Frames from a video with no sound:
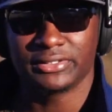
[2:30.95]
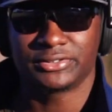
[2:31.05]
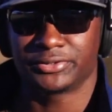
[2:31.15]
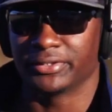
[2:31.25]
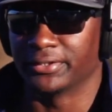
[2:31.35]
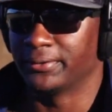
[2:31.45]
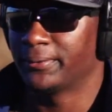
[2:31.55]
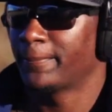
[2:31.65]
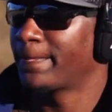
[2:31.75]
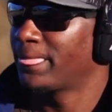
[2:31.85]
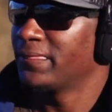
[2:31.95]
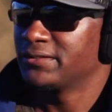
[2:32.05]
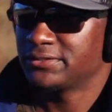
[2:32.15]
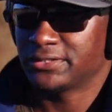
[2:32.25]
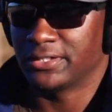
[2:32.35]
good trigger.
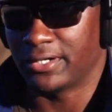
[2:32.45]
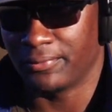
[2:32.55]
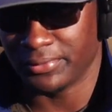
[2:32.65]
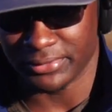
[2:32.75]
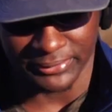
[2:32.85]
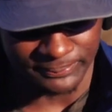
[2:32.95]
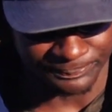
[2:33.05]
So I want to